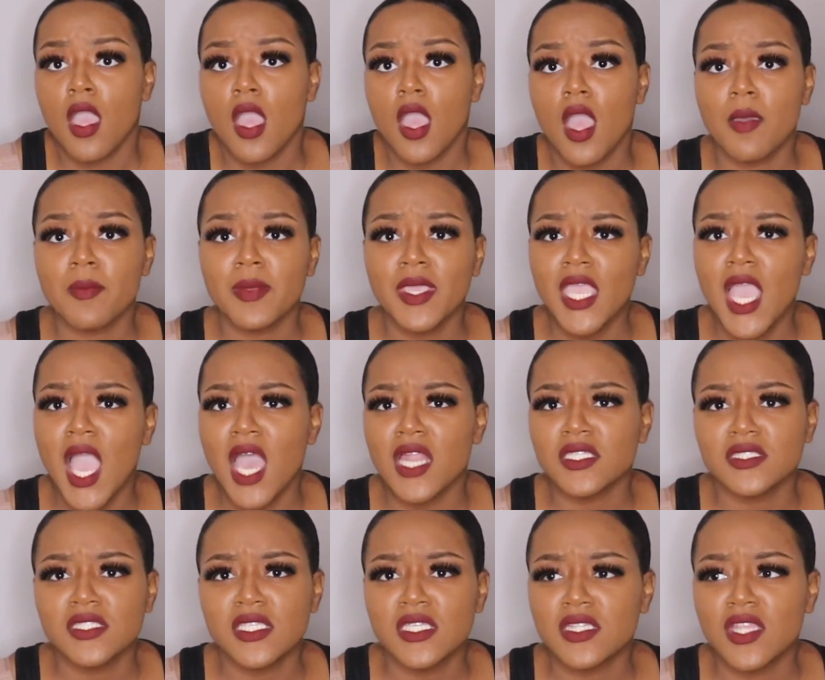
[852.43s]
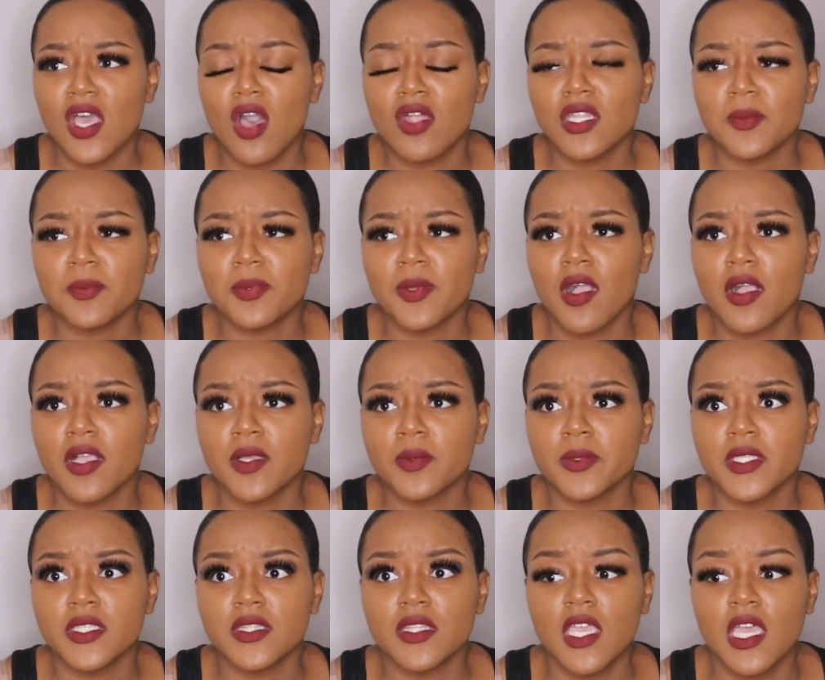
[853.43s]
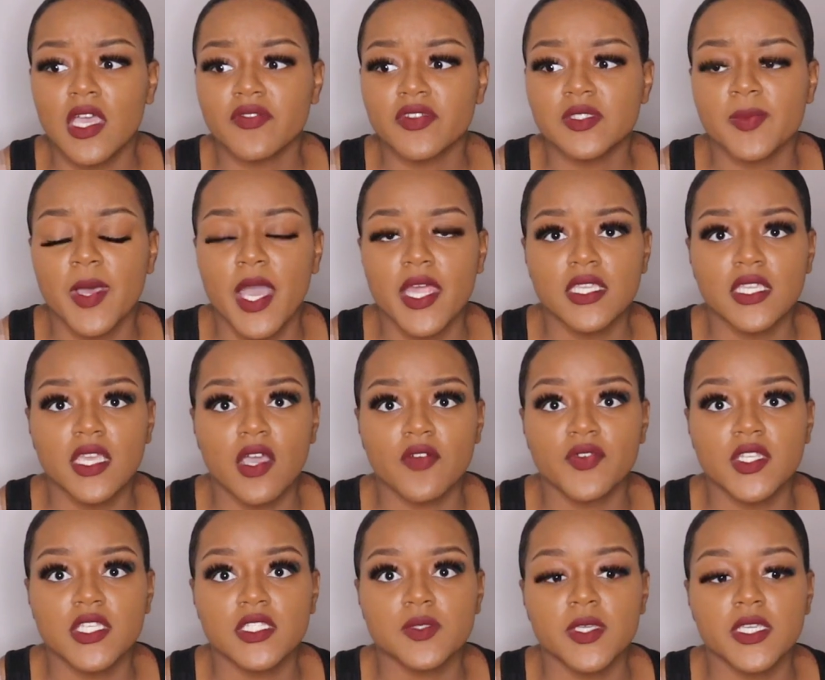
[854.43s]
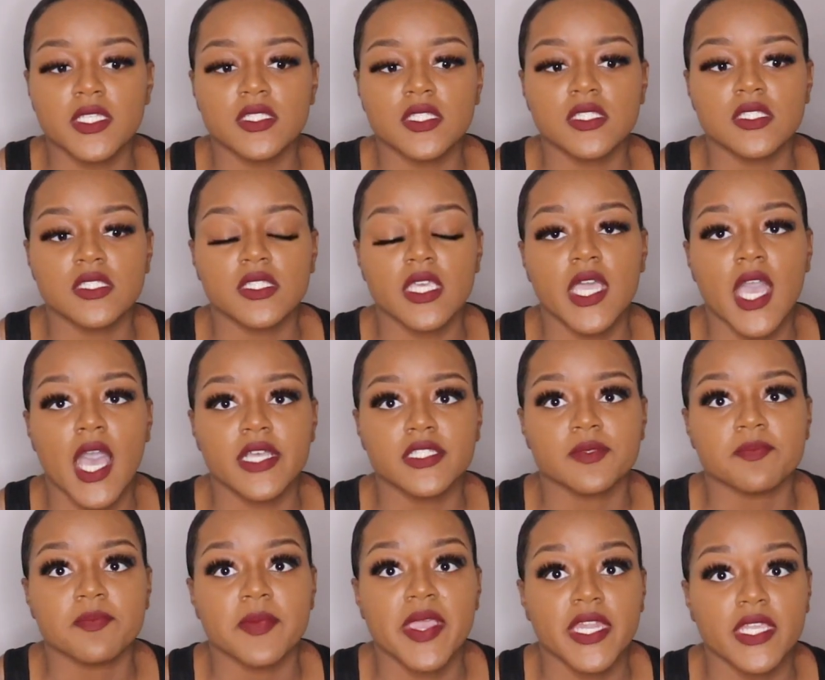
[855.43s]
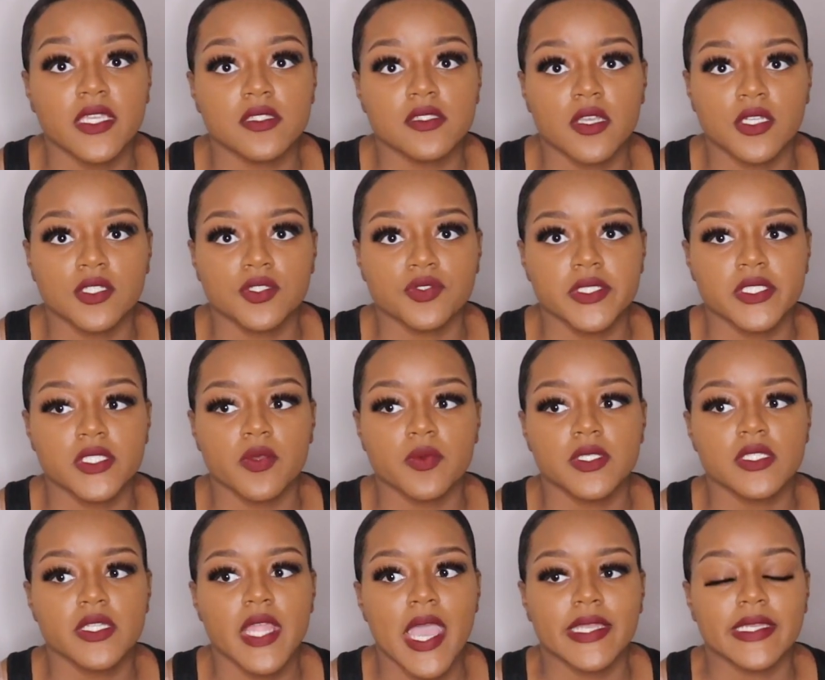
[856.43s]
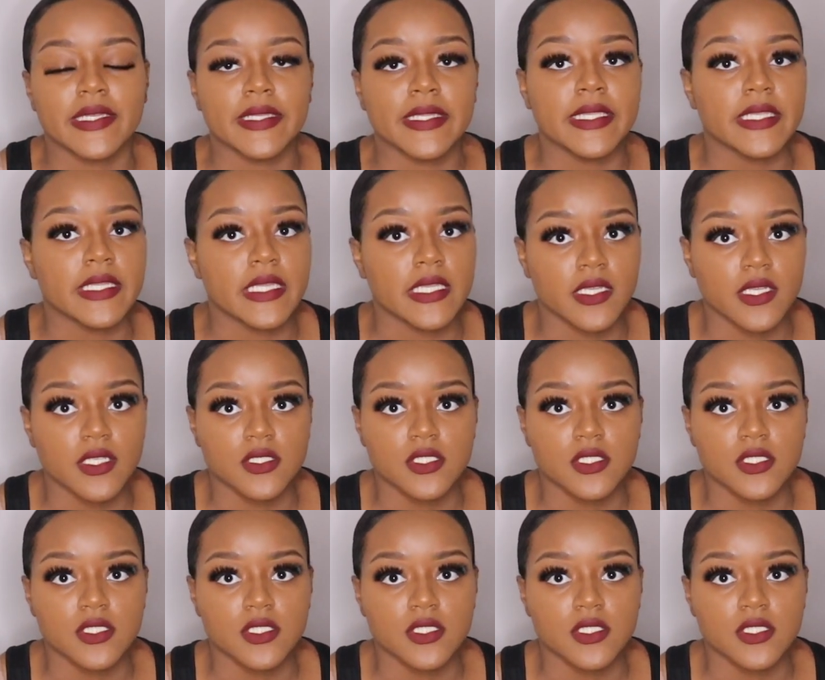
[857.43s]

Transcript: I mean, honestly, the only pro I can really think of is body confidence, because this is a cosmetic surgery, so it's not needed.